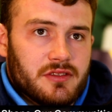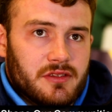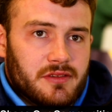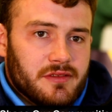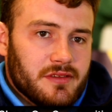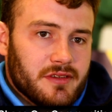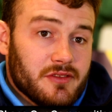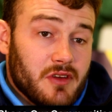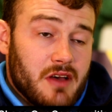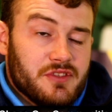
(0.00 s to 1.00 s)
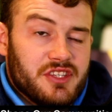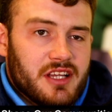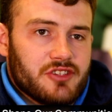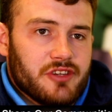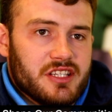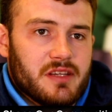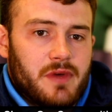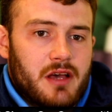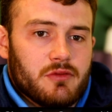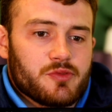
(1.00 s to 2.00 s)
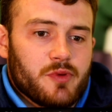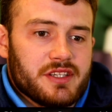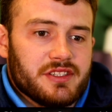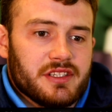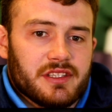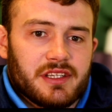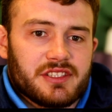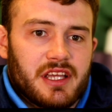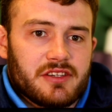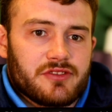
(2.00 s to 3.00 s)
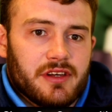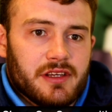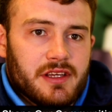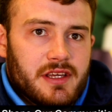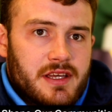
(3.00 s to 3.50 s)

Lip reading: because obviously that drives up house prices and etc.